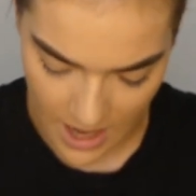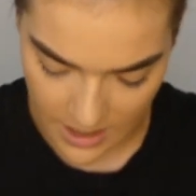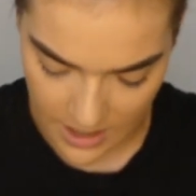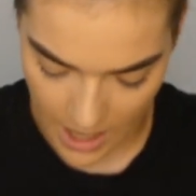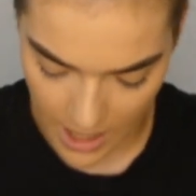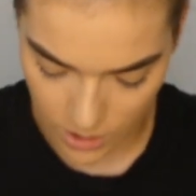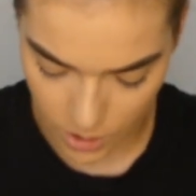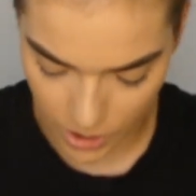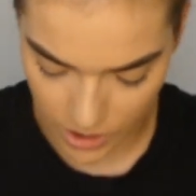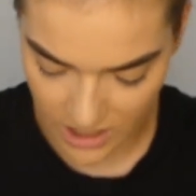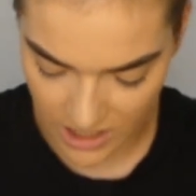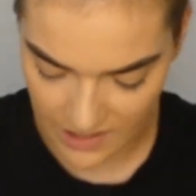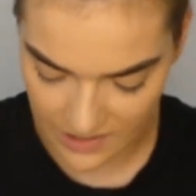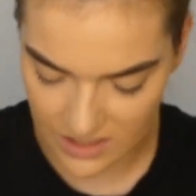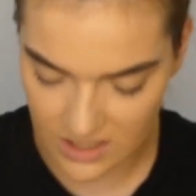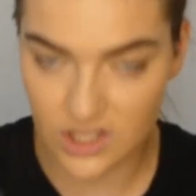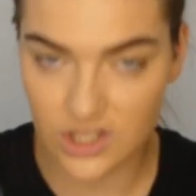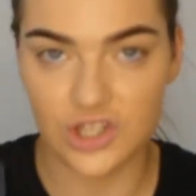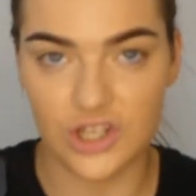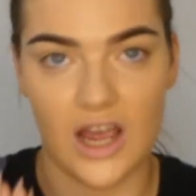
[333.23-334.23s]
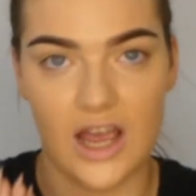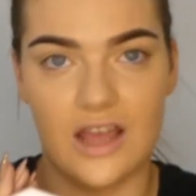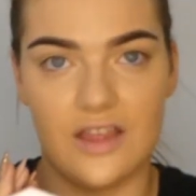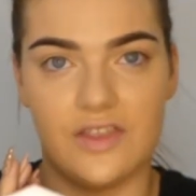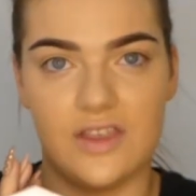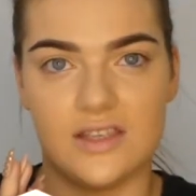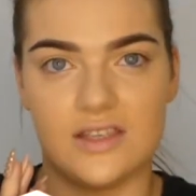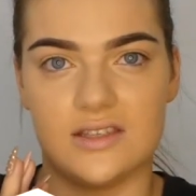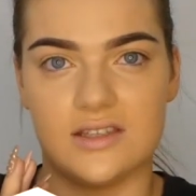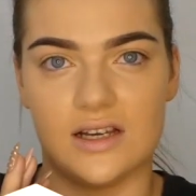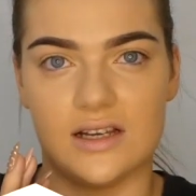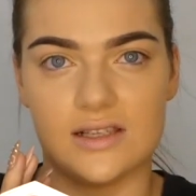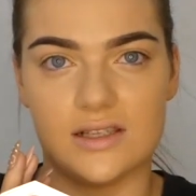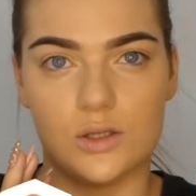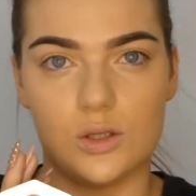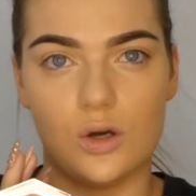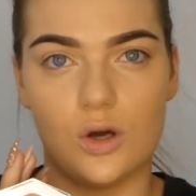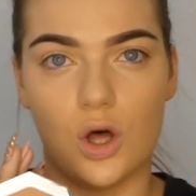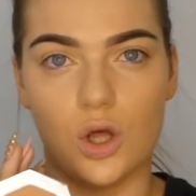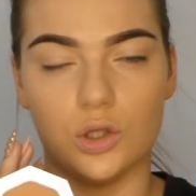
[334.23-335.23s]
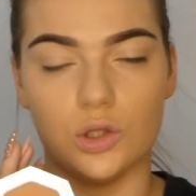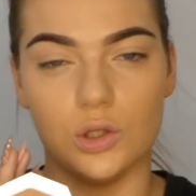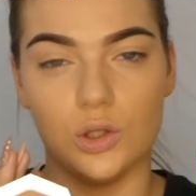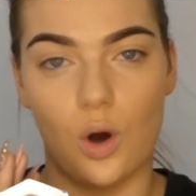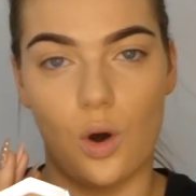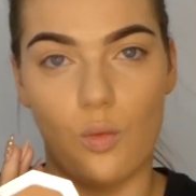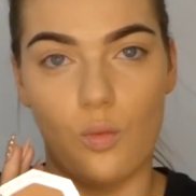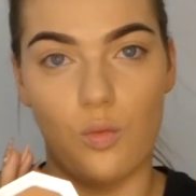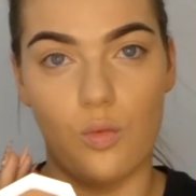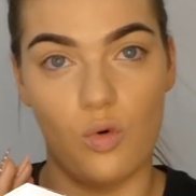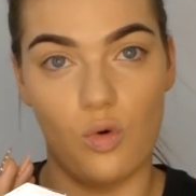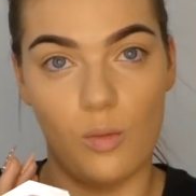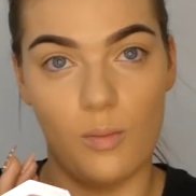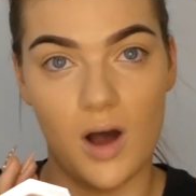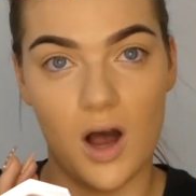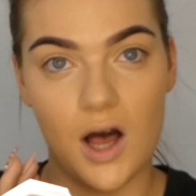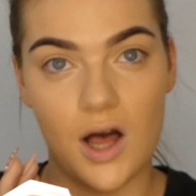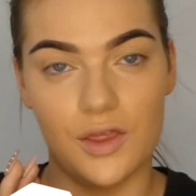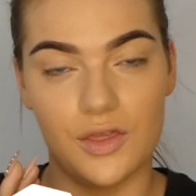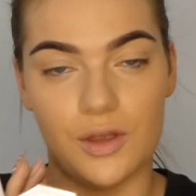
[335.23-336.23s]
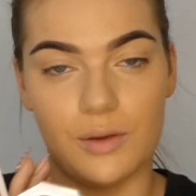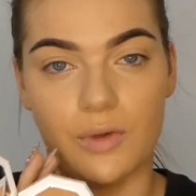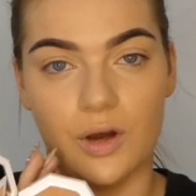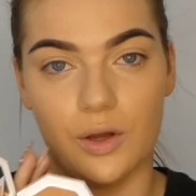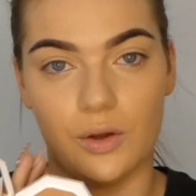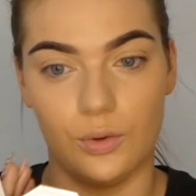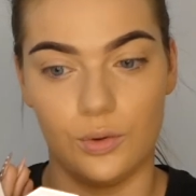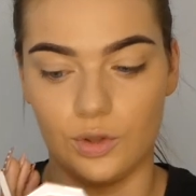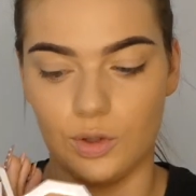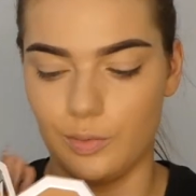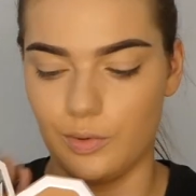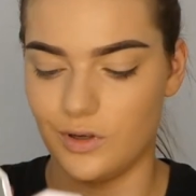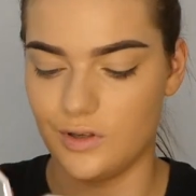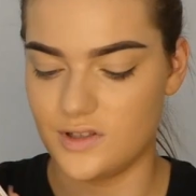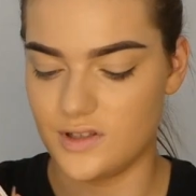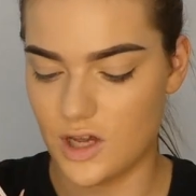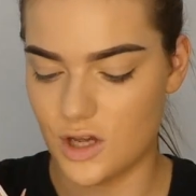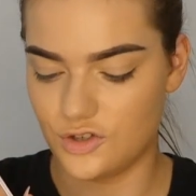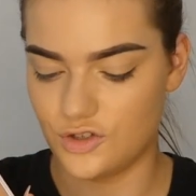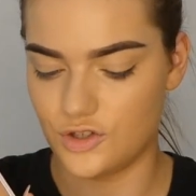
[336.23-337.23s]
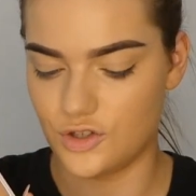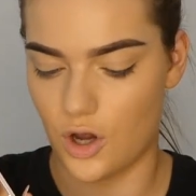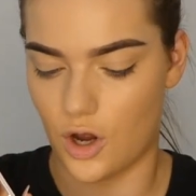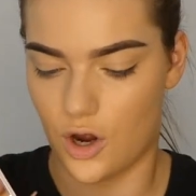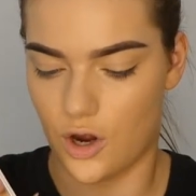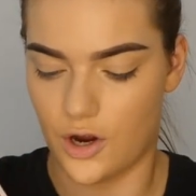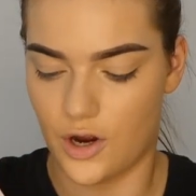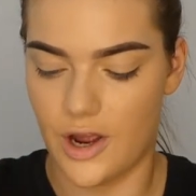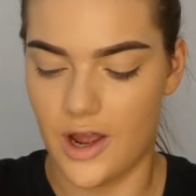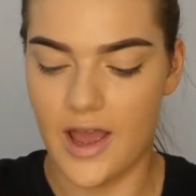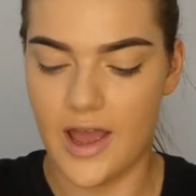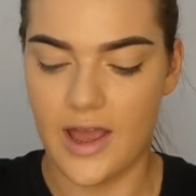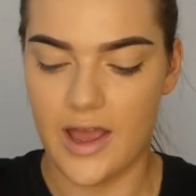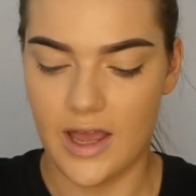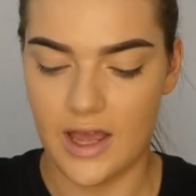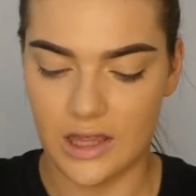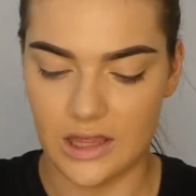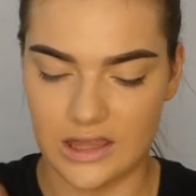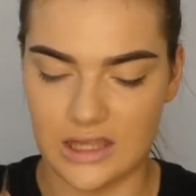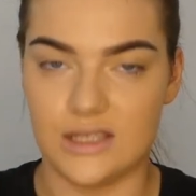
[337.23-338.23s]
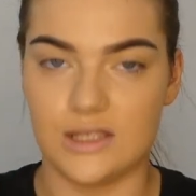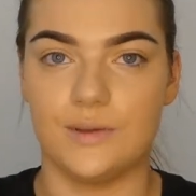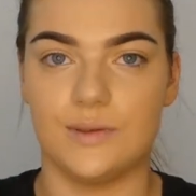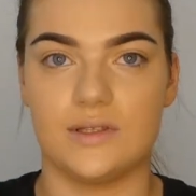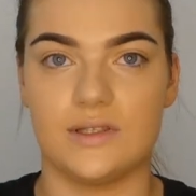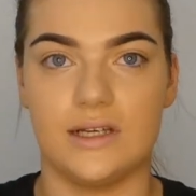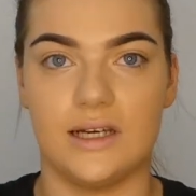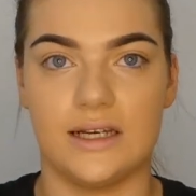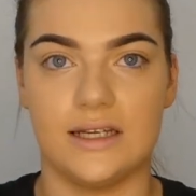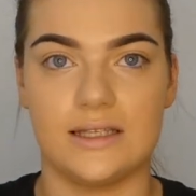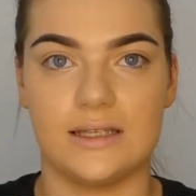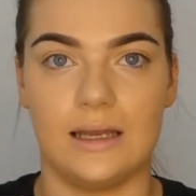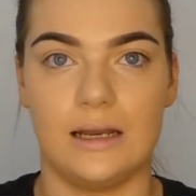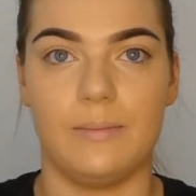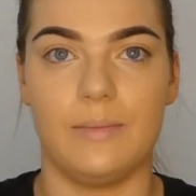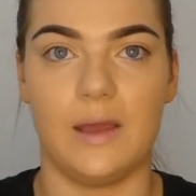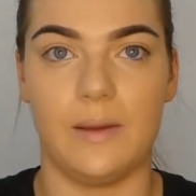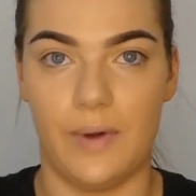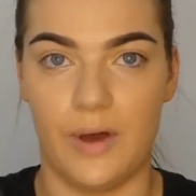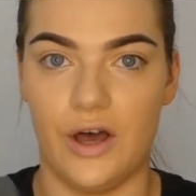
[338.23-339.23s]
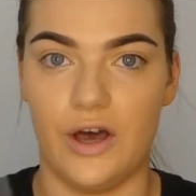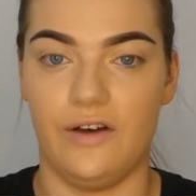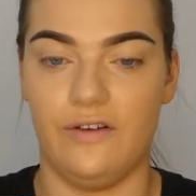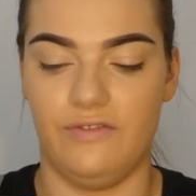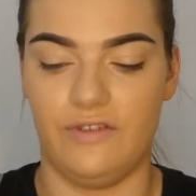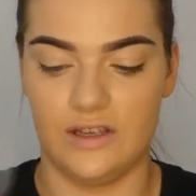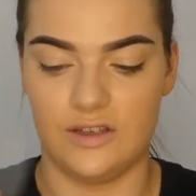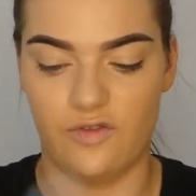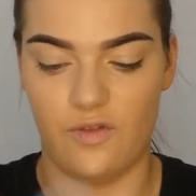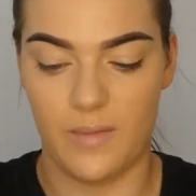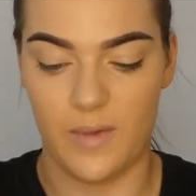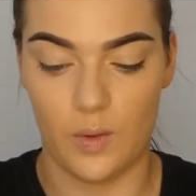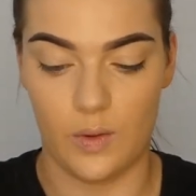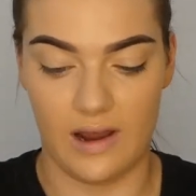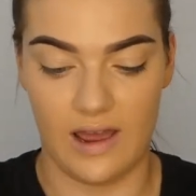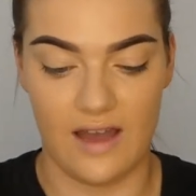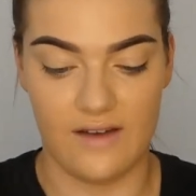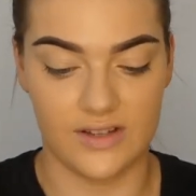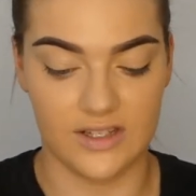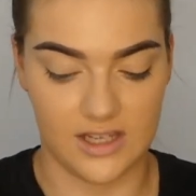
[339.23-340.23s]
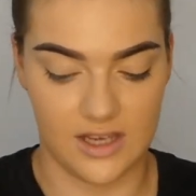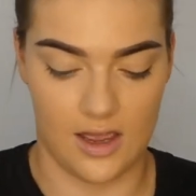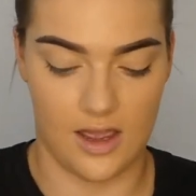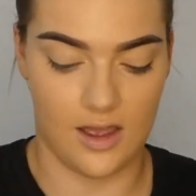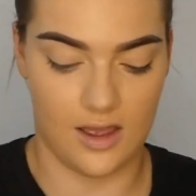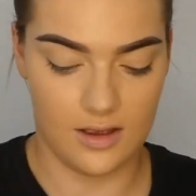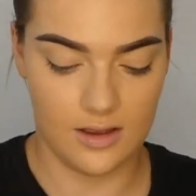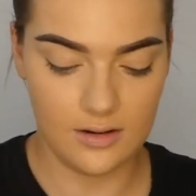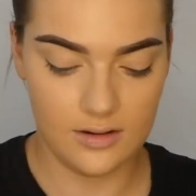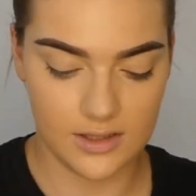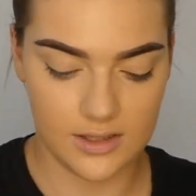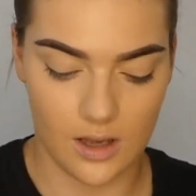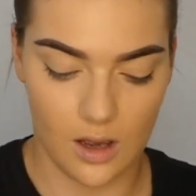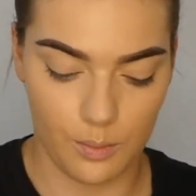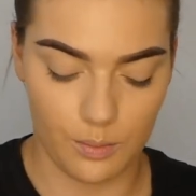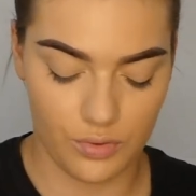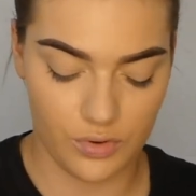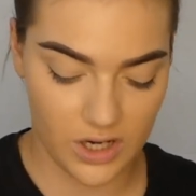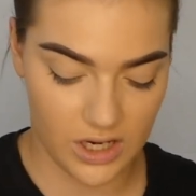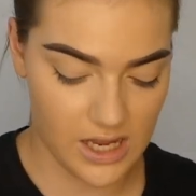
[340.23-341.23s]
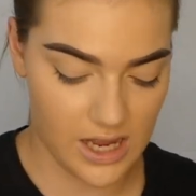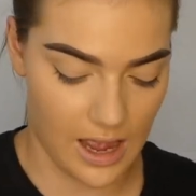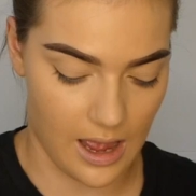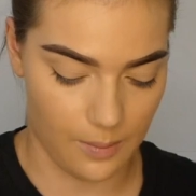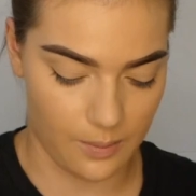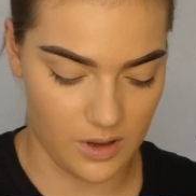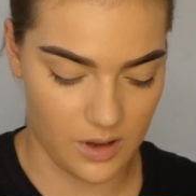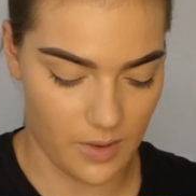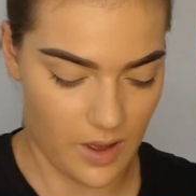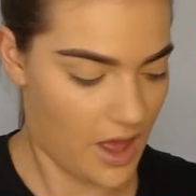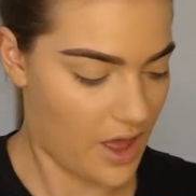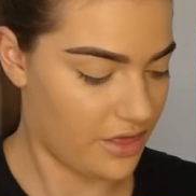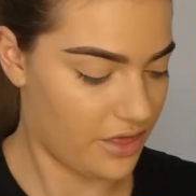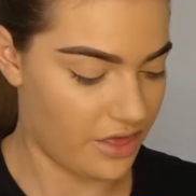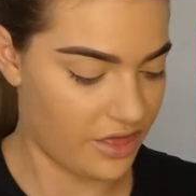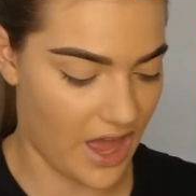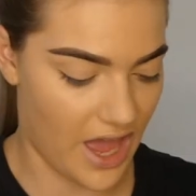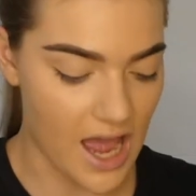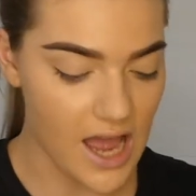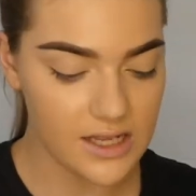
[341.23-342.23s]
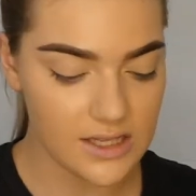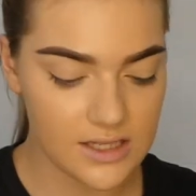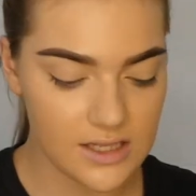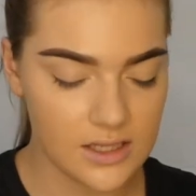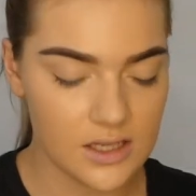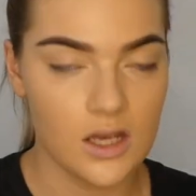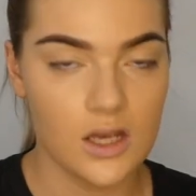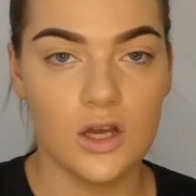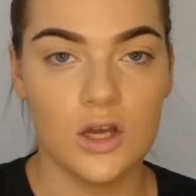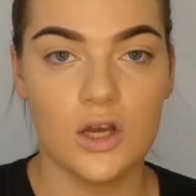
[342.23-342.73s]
Now, looking at this shade, this does look a lot warmer than my Hoola bronzer. So this looks like it's going to be perfect for me when I have a tan. So I'm pretty happy about that.